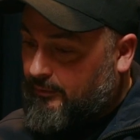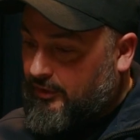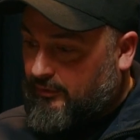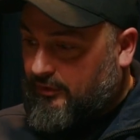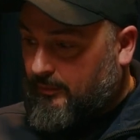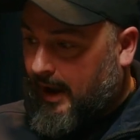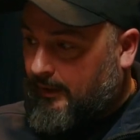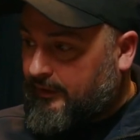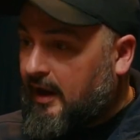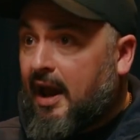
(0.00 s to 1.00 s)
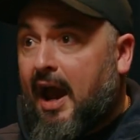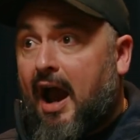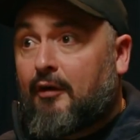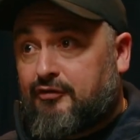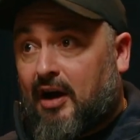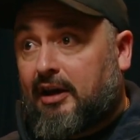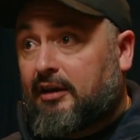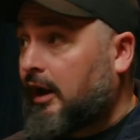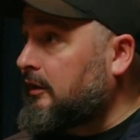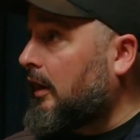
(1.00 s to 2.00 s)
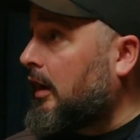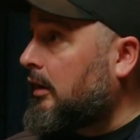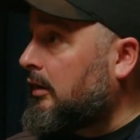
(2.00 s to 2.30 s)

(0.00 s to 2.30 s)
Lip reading: which was around health tracking data